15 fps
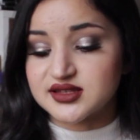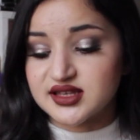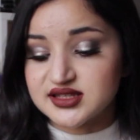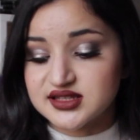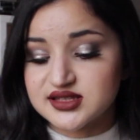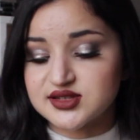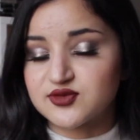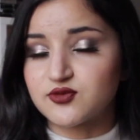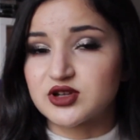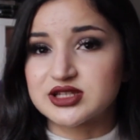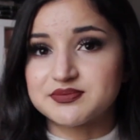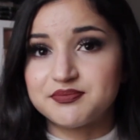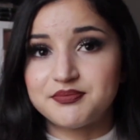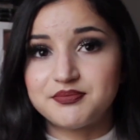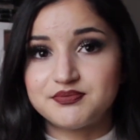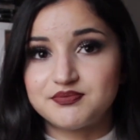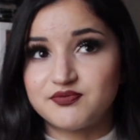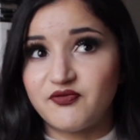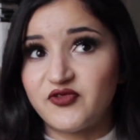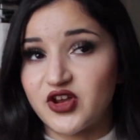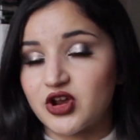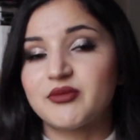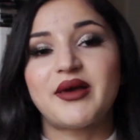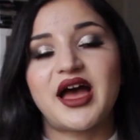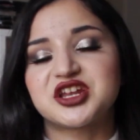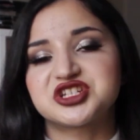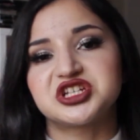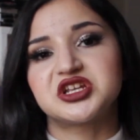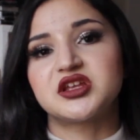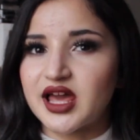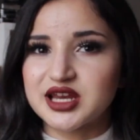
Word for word: This was very patchy.